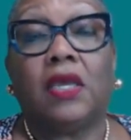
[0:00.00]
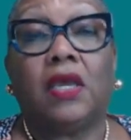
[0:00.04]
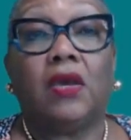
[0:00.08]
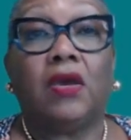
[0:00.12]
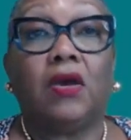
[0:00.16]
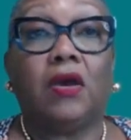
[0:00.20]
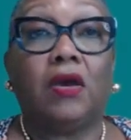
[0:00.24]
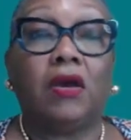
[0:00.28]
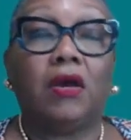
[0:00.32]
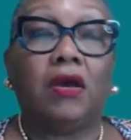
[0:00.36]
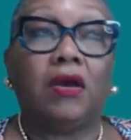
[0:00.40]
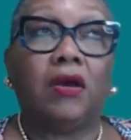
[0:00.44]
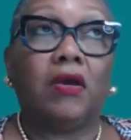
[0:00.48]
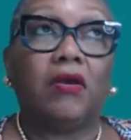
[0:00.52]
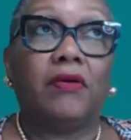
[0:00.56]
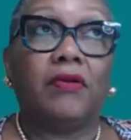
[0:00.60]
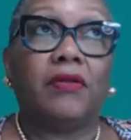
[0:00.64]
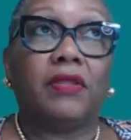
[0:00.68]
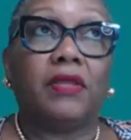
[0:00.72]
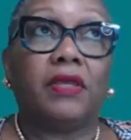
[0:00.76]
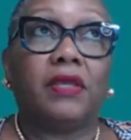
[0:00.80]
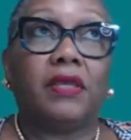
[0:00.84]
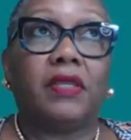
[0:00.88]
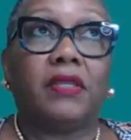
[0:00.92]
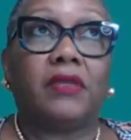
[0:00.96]

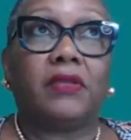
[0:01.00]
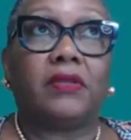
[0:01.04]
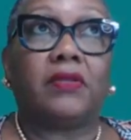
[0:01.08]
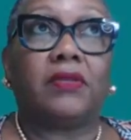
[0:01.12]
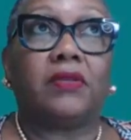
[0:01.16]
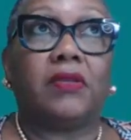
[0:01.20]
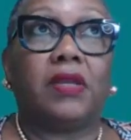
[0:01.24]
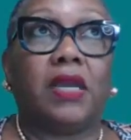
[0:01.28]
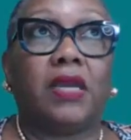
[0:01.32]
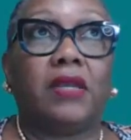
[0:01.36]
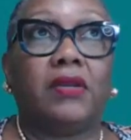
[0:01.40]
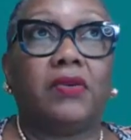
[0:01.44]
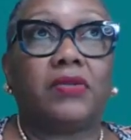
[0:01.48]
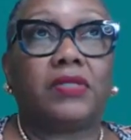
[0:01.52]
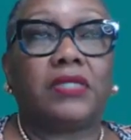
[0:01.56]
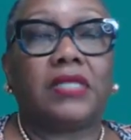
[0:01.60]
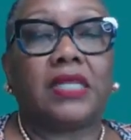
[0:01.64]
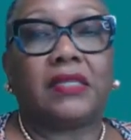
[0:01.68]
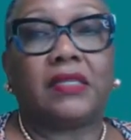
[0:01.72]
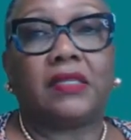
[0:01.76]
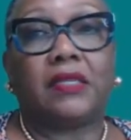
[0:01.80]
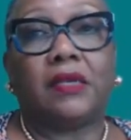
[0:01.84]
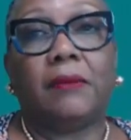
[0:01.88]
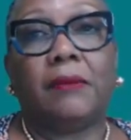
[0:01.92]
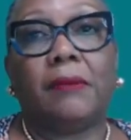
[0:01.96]
and I looked
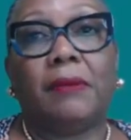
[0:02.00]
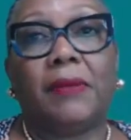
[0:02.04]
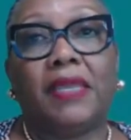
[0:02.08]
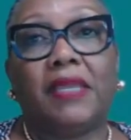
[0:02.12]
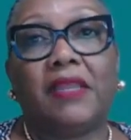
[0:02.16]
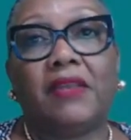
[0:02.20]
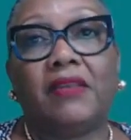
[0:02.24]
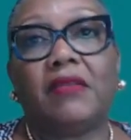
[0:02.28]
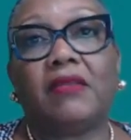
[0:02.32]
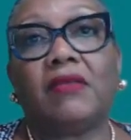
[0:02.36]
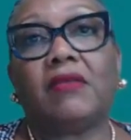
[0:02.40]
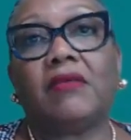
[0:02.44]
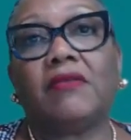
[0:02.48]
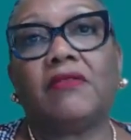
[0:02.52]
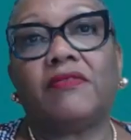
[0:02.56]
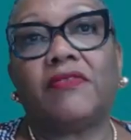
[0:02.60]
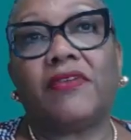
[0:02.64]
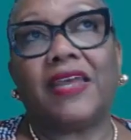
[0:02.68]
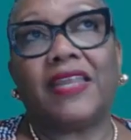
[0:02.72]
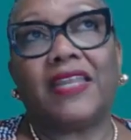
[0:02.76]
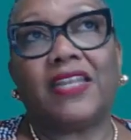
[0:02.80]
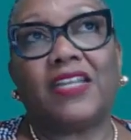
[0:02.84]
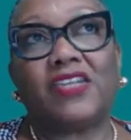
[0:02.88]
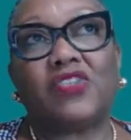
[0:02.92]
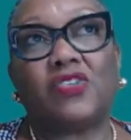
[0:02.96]
at their main
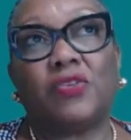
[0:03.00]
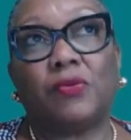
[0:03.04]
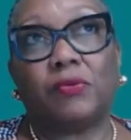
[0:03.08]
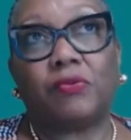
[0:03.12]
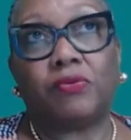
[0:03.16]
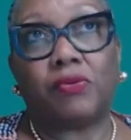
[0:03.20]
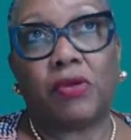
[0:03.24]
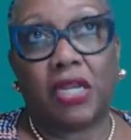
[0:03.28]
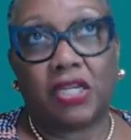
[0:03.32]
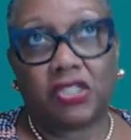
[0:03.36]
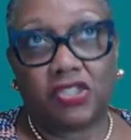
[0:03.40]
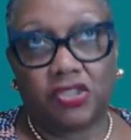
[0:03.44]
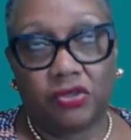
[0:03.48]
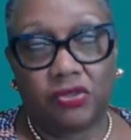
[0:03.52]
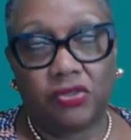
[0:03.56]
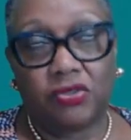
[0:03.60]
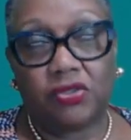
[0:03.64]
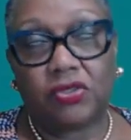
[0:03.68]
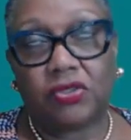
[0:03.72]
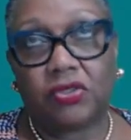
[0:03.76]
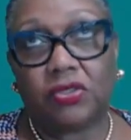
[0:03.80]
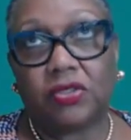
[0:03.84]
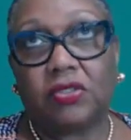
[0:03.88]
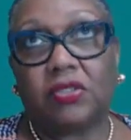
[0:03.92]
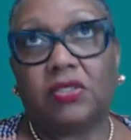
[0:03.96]
financial
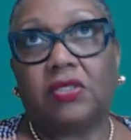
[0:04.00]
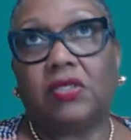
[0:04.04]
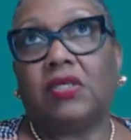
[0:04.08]
pressures,